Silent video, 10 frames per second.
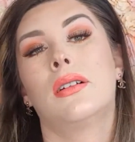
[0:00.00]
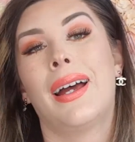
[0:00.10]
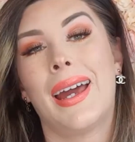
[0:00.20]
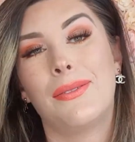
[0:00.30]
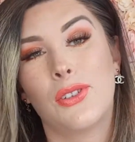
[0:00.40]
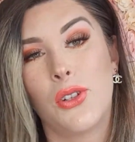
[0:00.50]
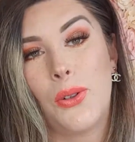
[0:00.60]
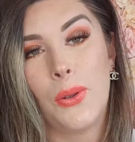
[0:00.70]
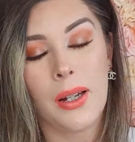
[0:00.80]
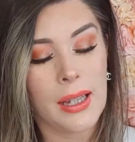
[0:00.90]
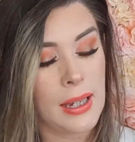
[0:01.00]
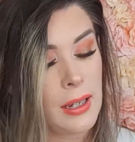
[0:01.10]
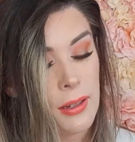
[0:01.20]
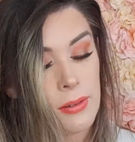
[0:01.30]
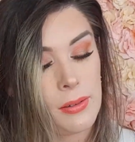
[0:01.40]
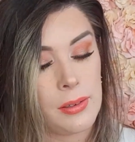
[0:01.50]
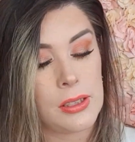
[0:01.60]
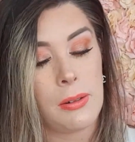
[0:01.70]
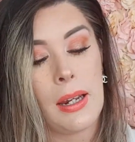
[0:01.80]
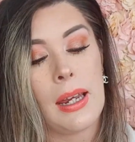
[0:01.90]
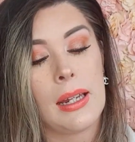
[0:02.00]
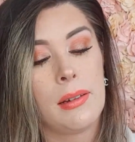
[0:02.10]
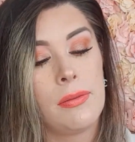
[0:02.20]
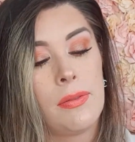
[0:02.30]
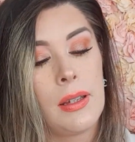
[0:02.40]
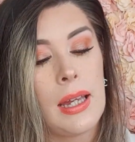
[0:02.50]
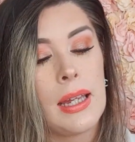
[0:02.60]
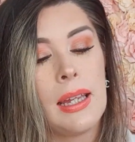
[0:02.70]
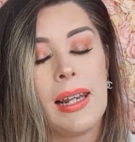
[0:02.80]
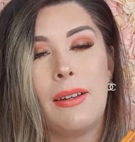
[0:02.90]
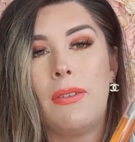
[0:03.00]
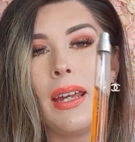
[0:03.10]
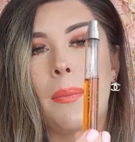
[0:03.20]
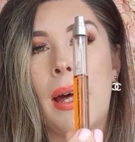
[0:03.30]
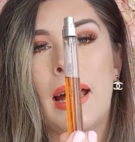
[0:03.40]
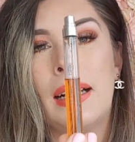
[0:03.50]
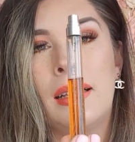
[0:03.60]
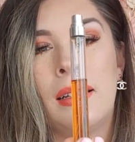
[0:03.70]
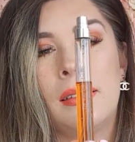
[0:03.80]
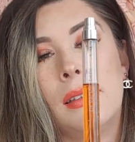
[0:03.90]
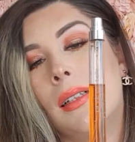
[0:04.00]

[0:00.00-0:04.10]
I have two here. So I have a Vie A Belle,